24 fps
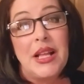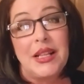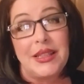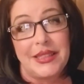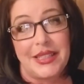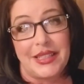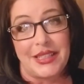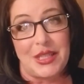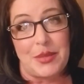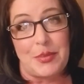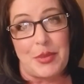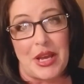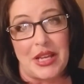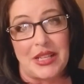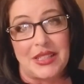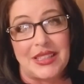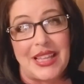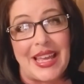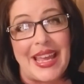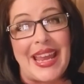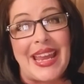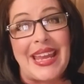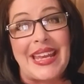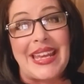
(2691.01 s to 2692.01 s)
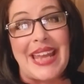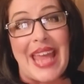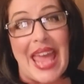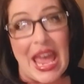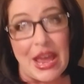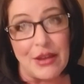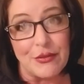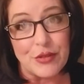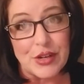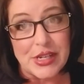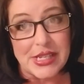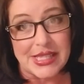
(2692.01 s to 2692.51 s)
Lilleybugglane
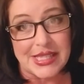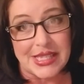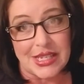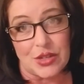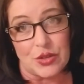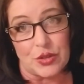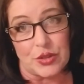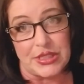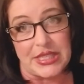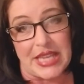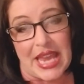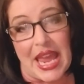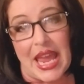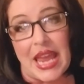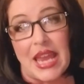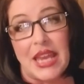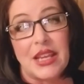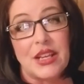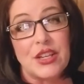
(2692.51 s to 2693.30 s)
every single day,